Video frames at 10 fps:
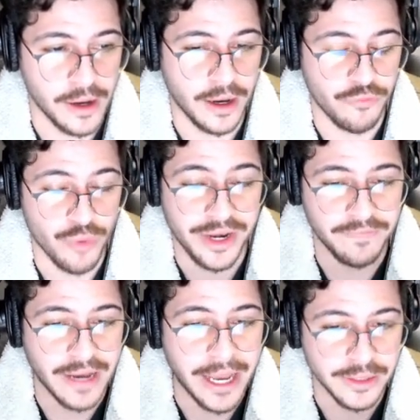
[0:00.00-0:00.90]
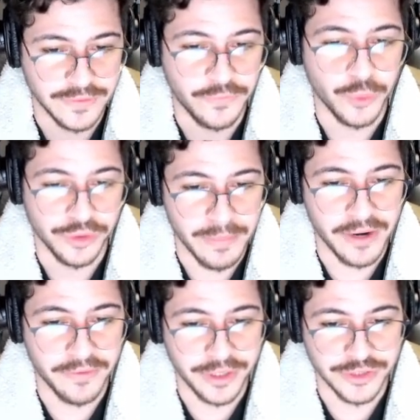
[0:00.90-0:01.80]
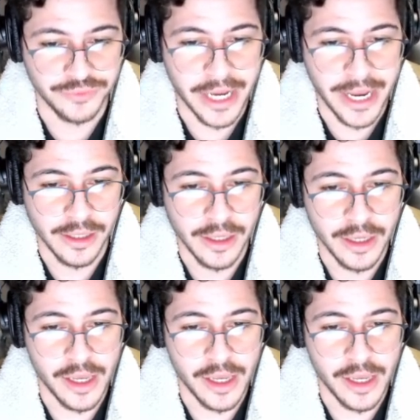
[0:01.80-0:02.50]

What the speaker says: ready files for the metaverse, right?